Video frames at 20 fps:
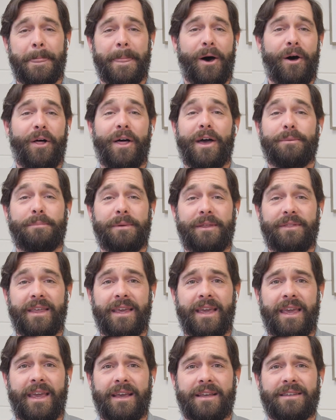all I'd be
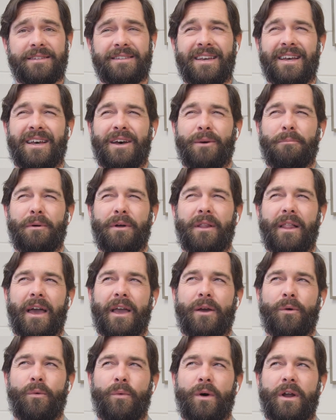thinking is, but
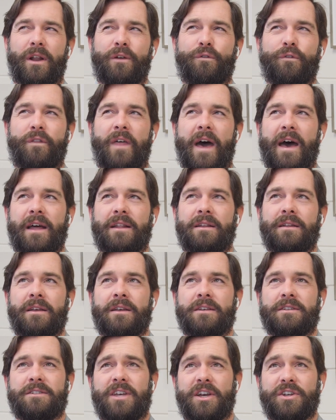like, what if that
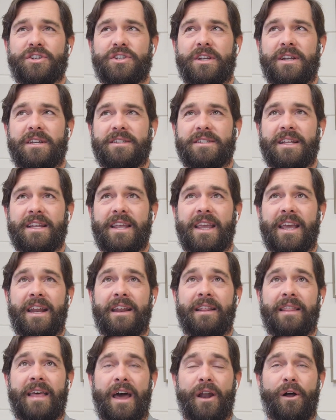suction isn't
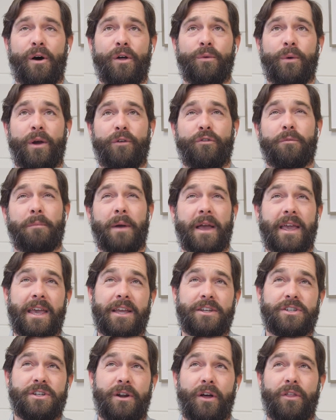getting that all the way from my
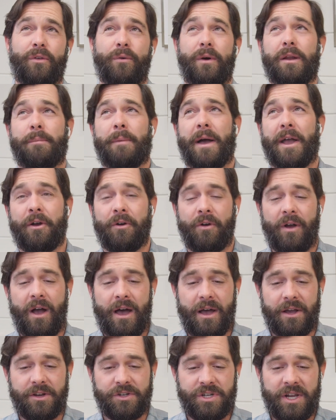kitchen all the way to my
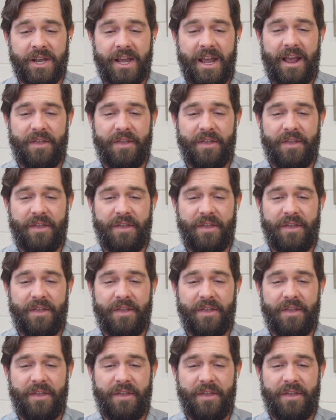garage,